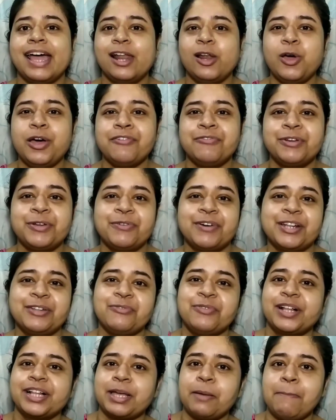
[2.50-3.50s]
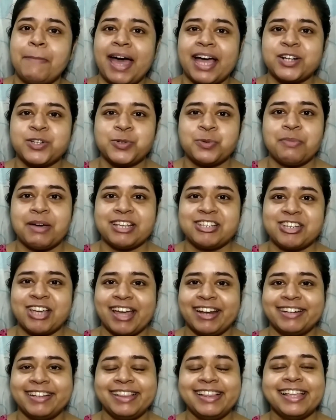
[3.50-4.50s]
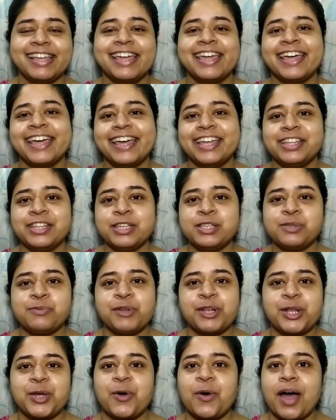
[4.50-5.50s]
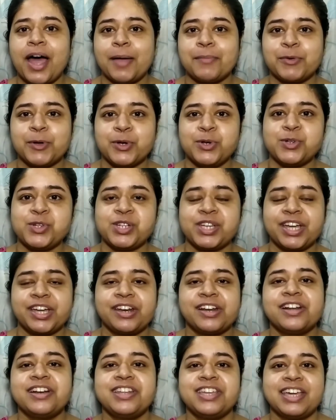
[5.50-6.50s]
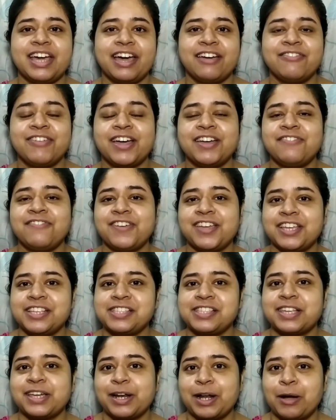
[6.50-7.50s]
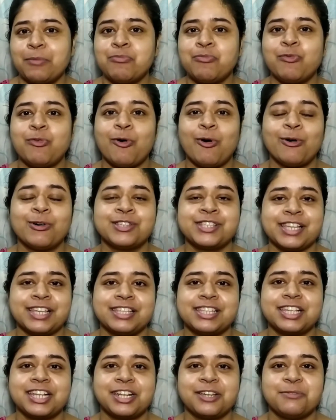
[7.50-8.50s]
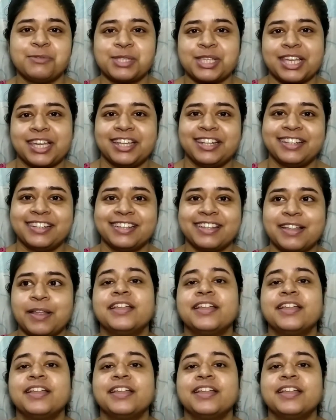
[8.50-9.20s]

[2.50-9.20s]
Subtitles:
Hello everyone, welcome back to my channel. In this video, I'm going to share a DIY face scrub for sensitive skin.